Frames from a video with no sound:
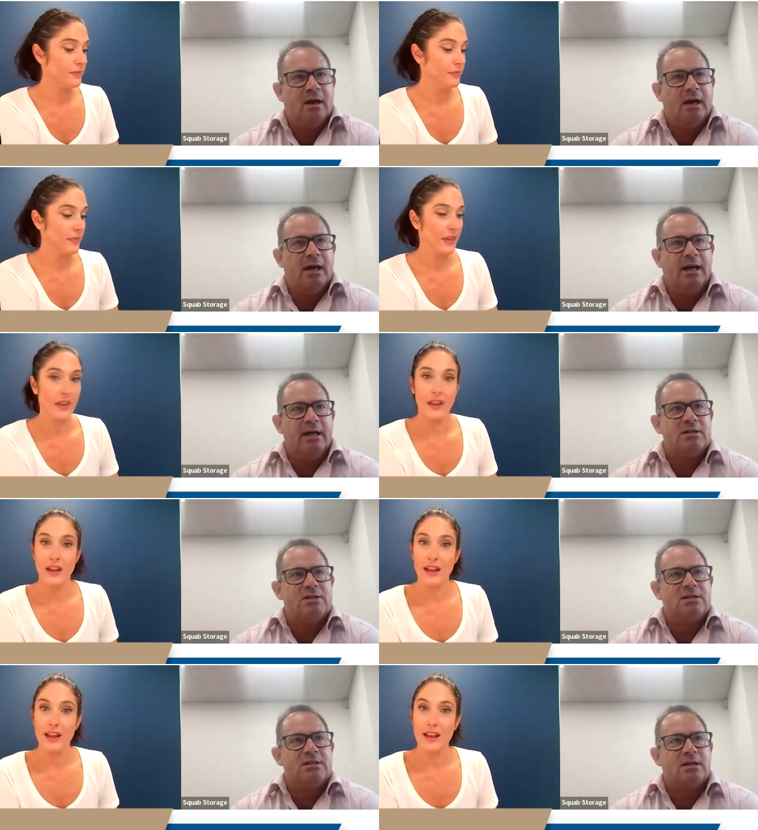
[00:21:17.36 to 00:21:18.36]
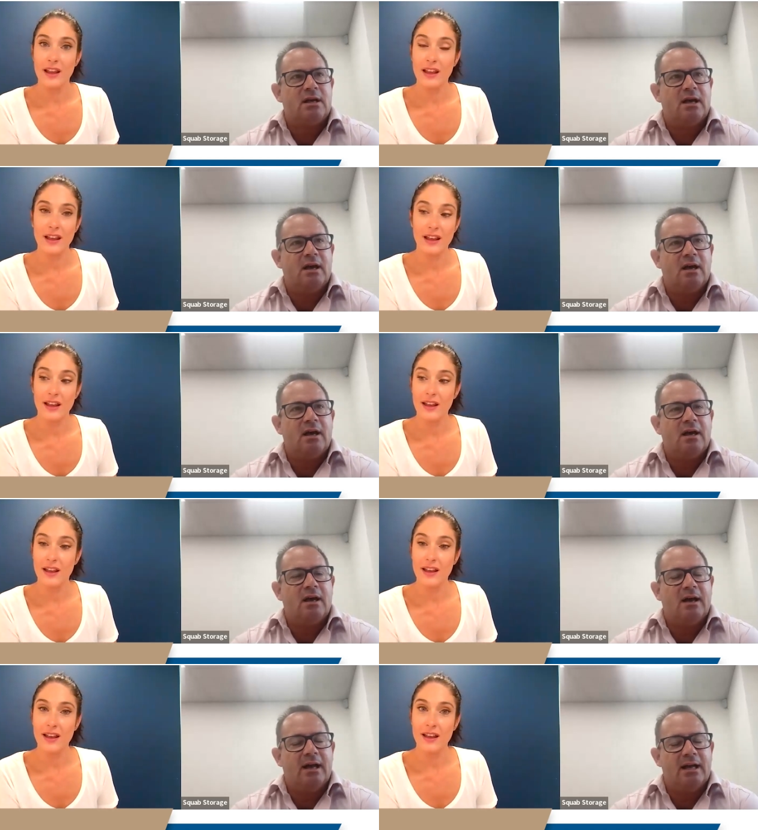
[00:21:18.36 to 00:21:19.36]
Speaker 1: uh, it's
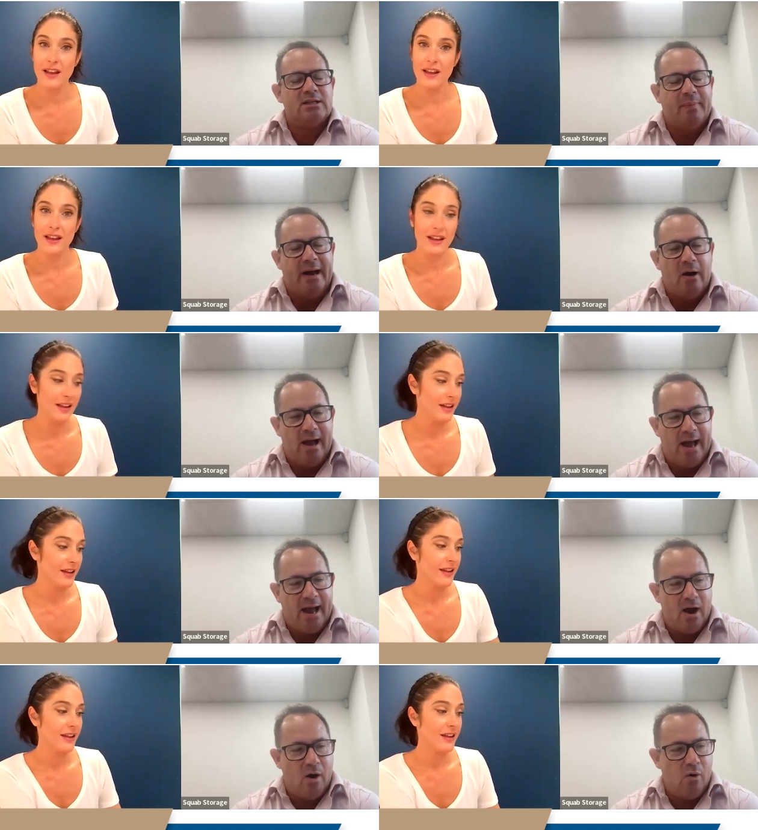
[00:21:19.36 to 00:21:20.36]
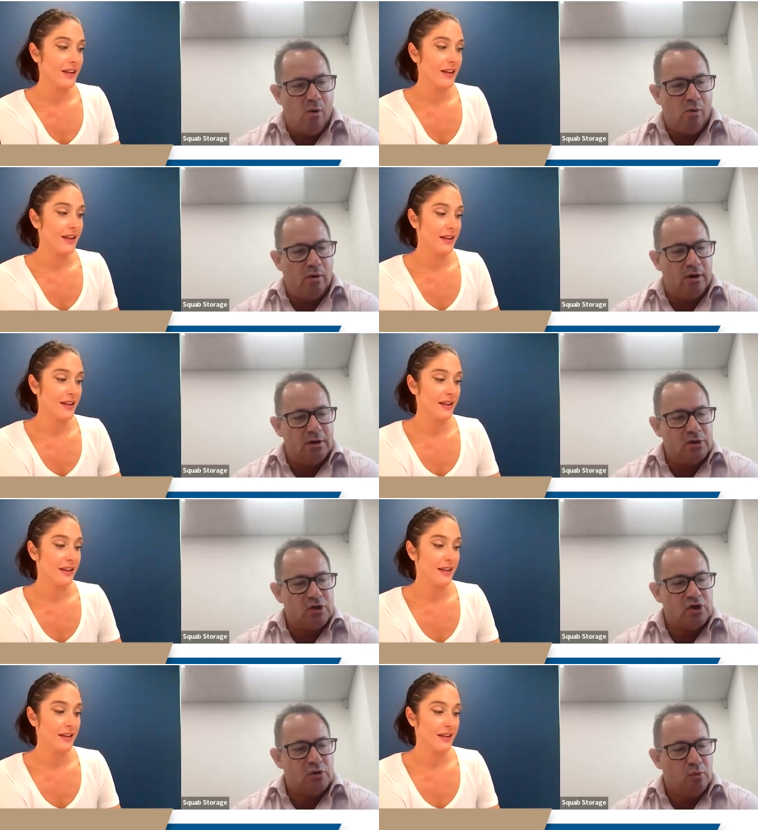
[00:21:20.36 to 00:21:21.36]
uh, it's about how
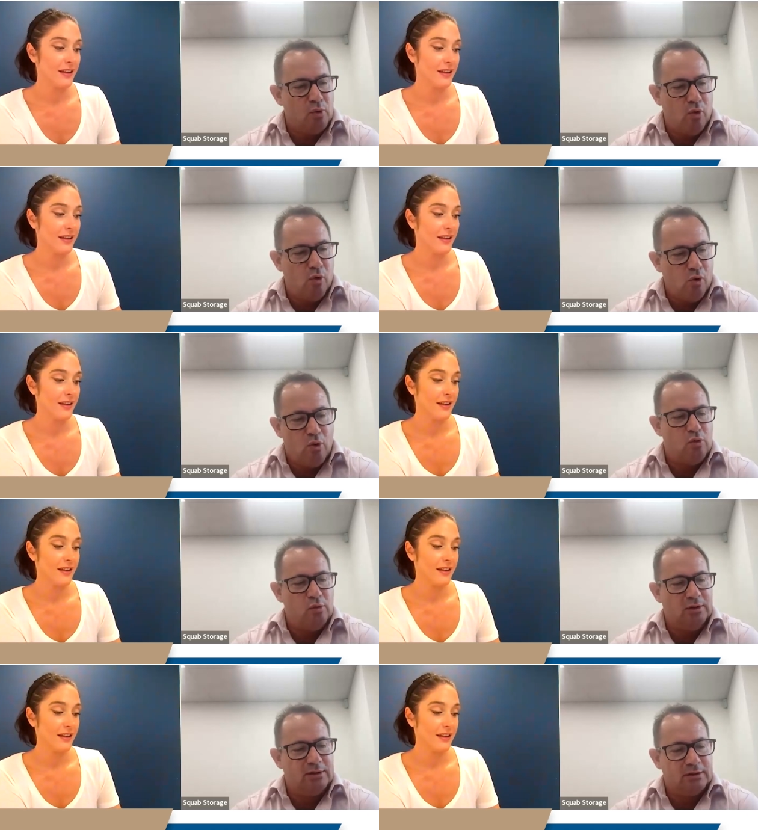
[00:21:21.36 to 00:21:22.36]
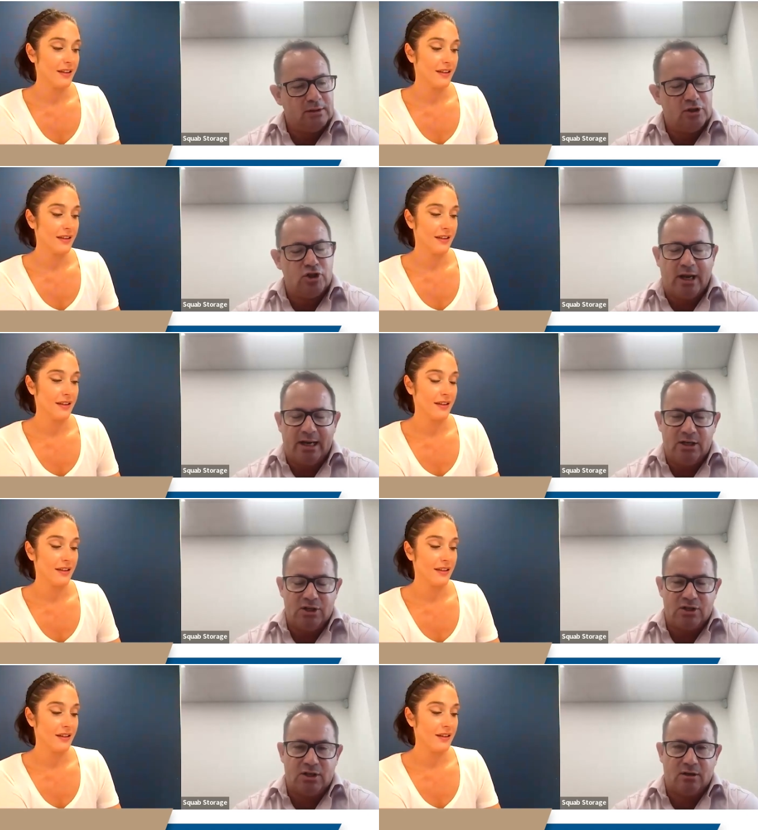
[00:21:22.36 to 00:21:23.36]
small
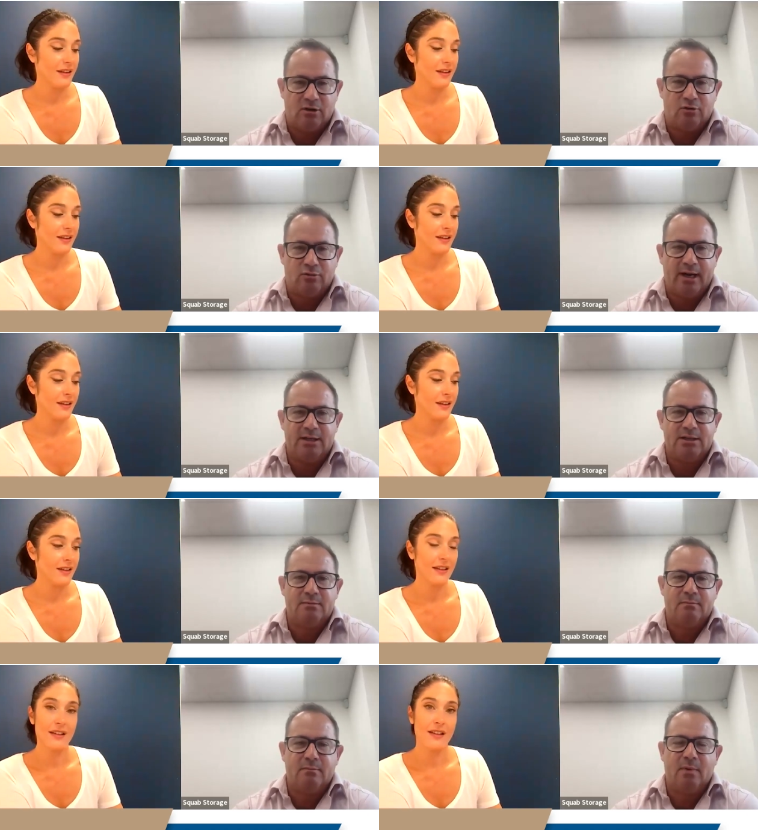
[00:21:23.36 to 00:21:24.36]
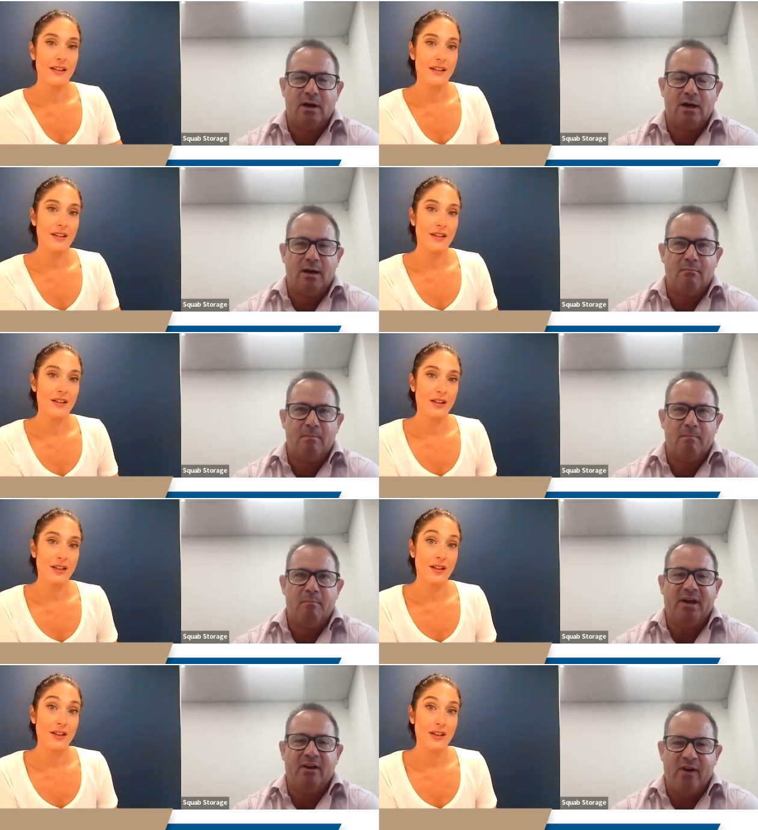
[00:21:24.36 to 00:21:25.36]
changes can create um,
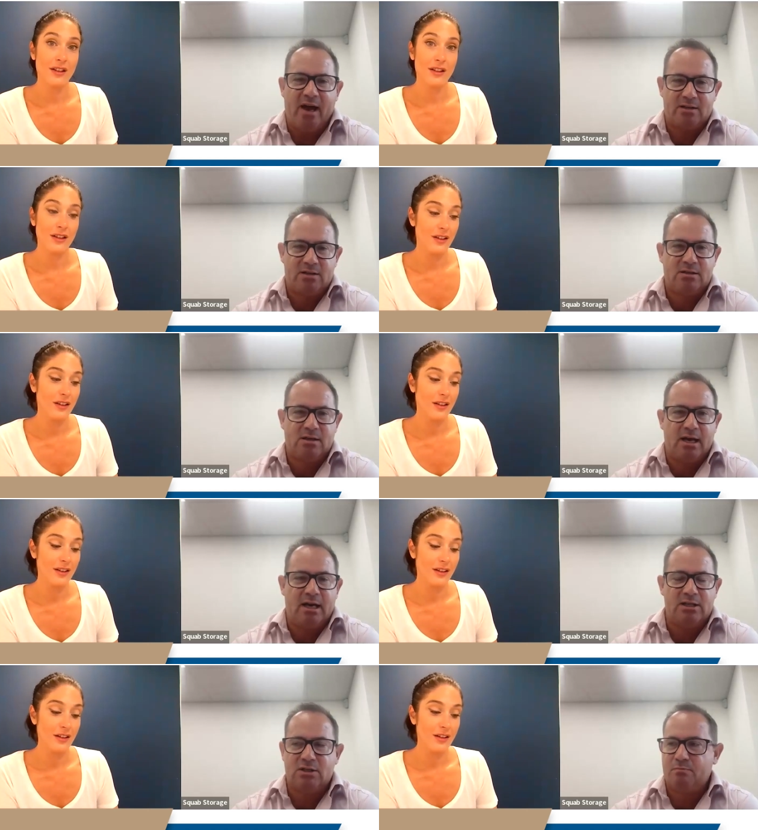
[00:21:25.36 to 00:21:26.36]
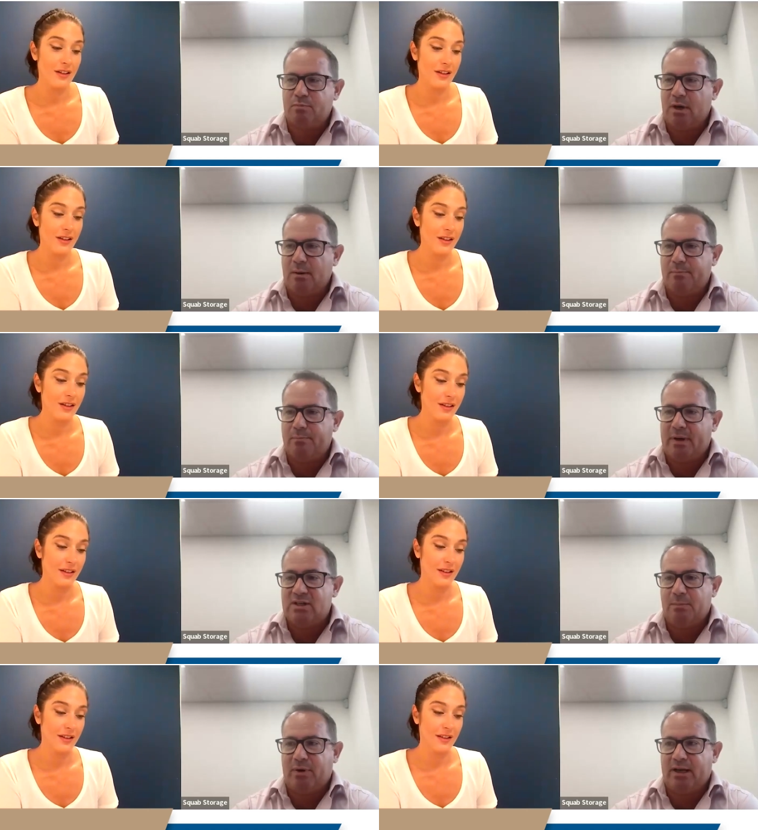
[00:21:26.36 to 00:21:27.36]
big effects, and it's uh,
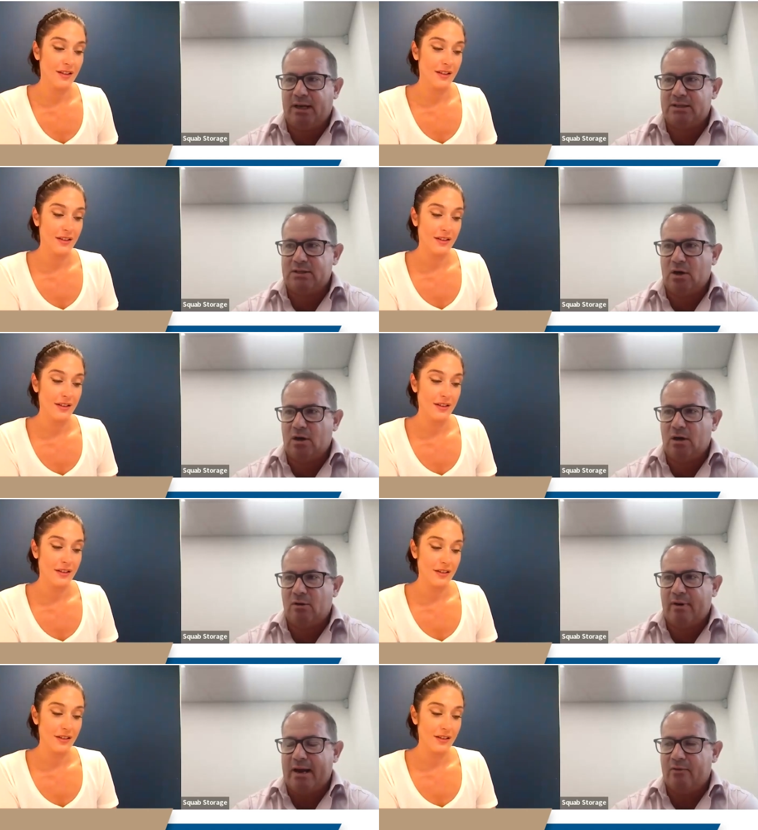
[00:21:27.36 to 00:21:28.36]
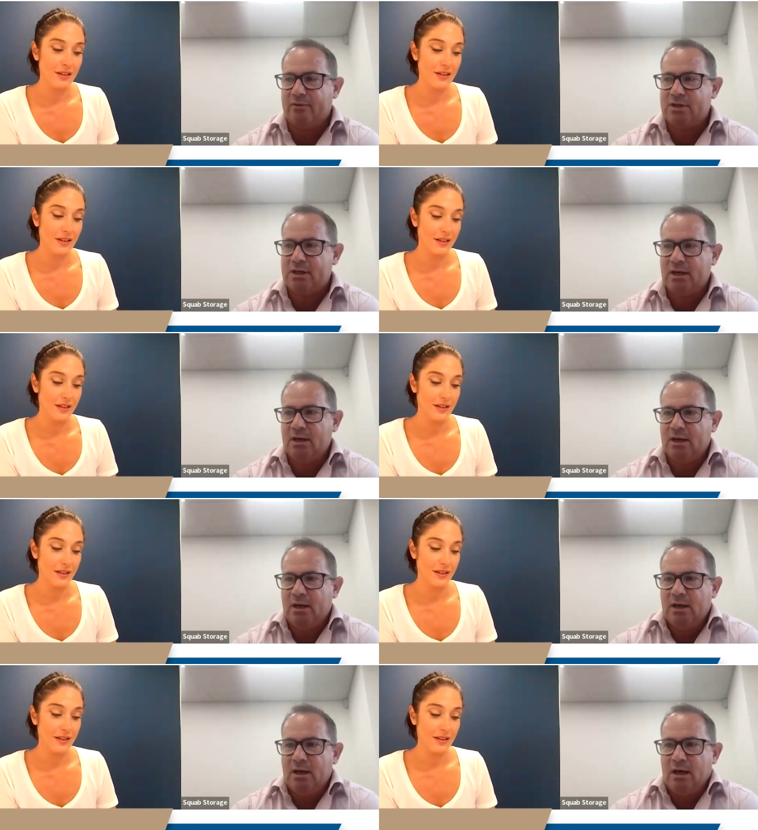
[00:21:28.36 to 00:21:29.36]
basically predicated uh, around
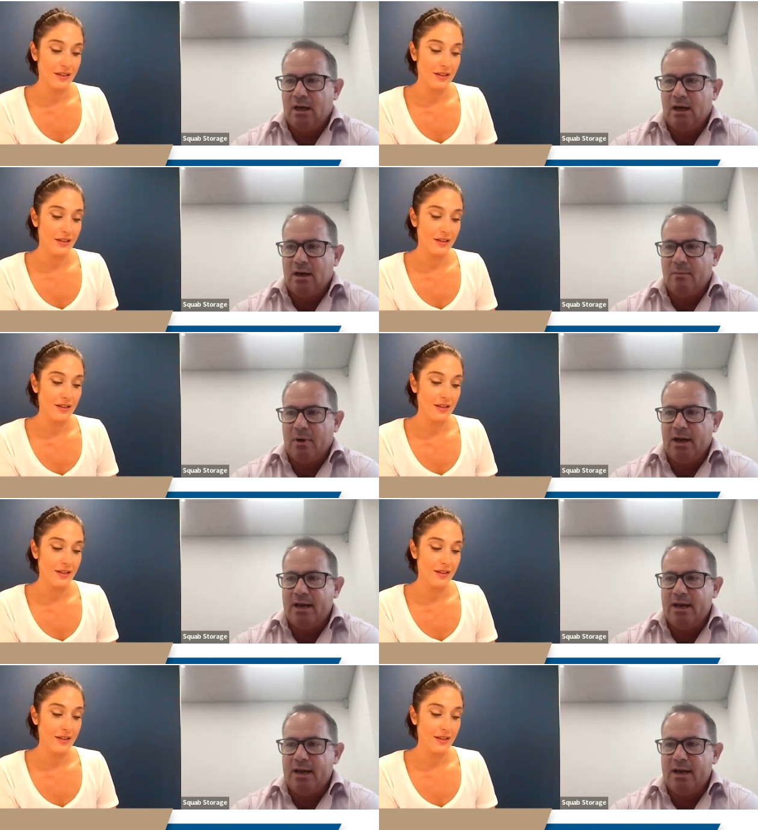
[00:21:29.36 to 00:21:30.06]
um, a